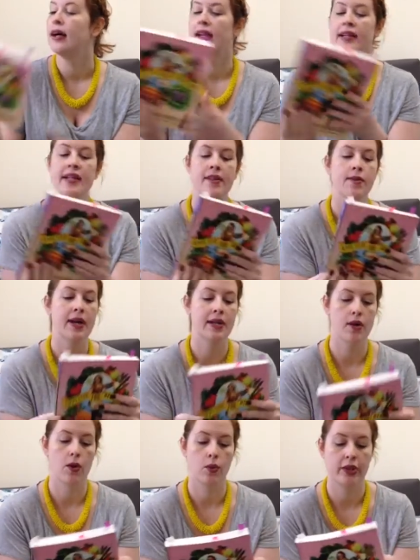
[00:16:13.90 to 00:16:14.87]
Another
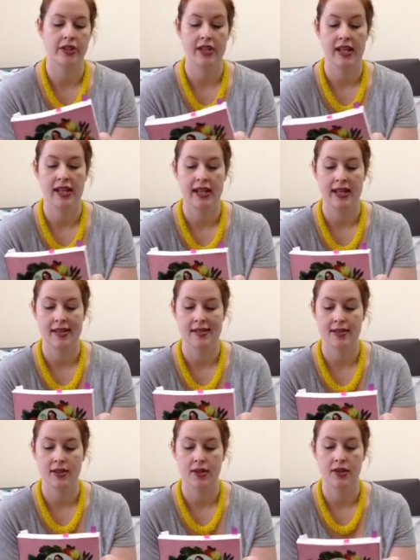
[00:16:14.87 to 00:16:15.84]
one which
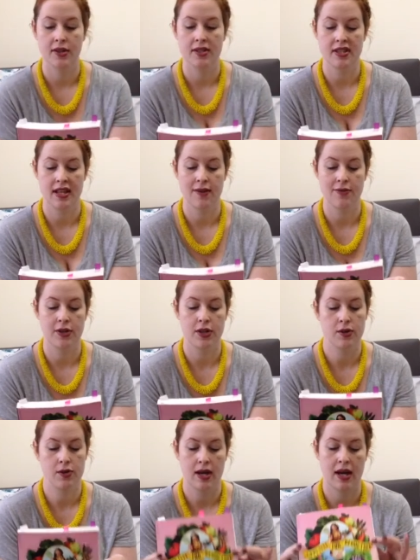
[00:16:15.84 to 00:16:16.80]
is good if
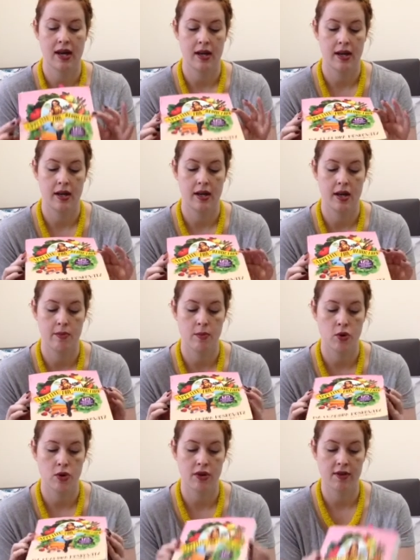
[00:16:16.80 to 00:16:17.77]
you are
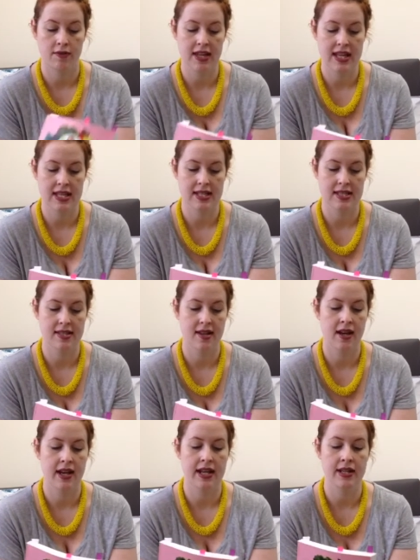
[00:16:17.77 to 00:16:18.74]
more on the vegan
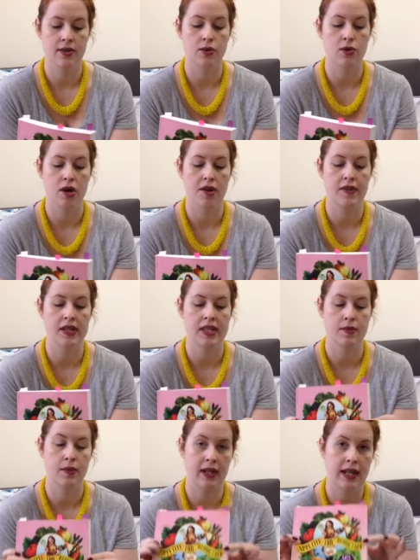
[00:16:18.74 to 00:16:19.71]
side or if you
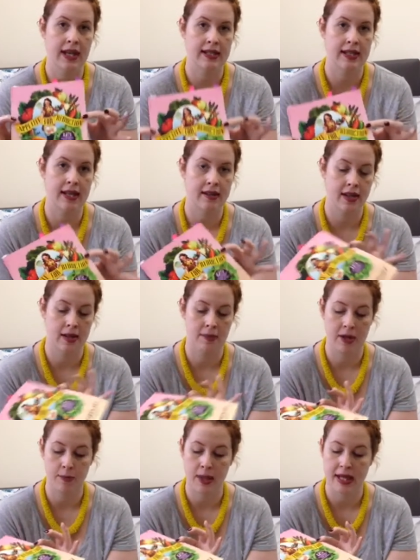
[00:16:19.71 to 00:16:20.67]
just want to cut out a
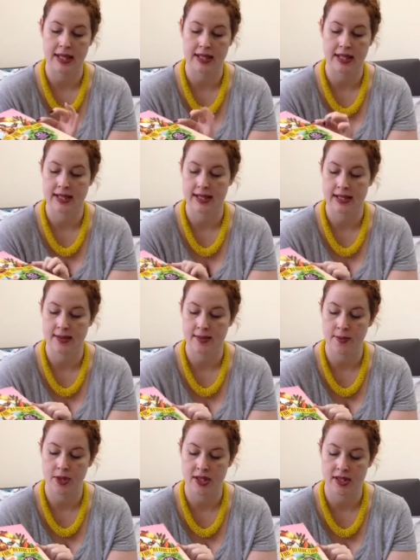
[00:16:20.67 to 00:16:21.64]
bit of meat is this
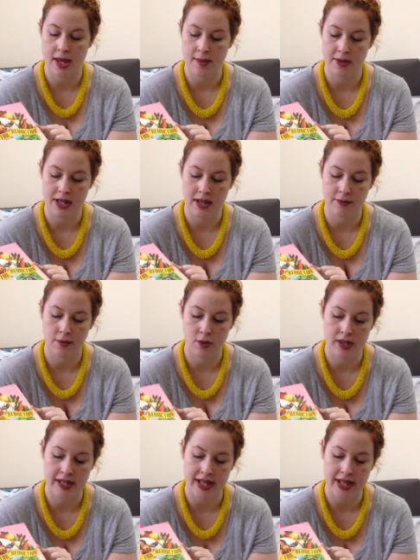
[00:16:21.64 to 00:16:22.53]
one which is Appetite for